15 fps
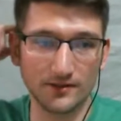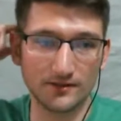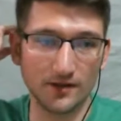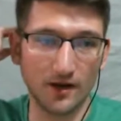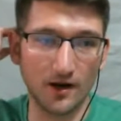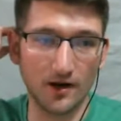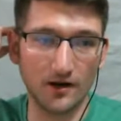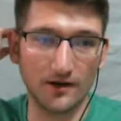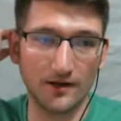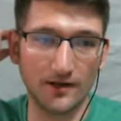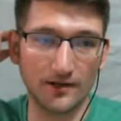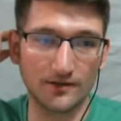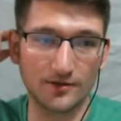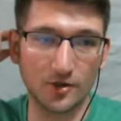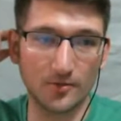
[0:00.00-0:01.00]
Star
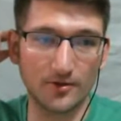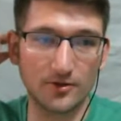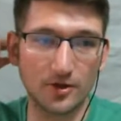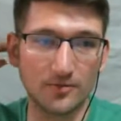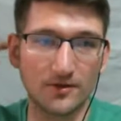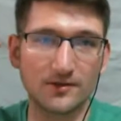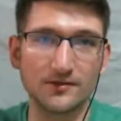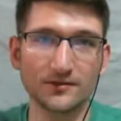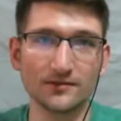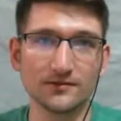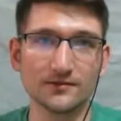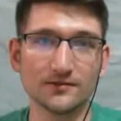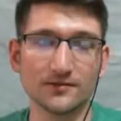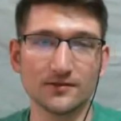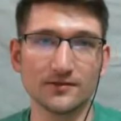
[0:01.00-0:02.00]
and Super Troopers.
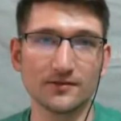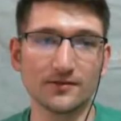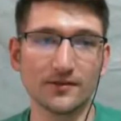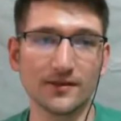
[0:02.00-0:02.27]
Is